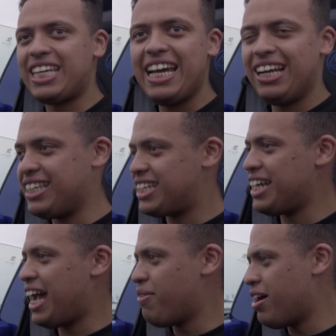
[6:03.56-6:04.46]
day like
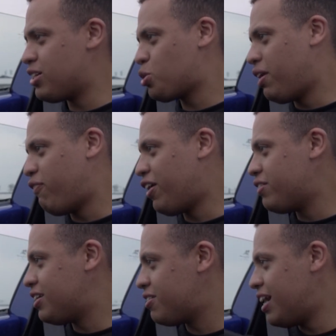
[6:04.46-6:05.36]
today where it's
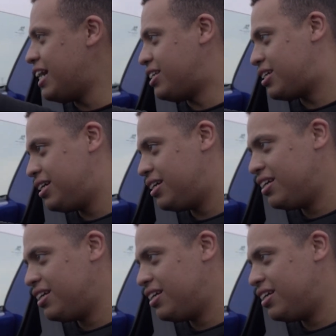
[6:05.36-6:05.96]
25 degrees.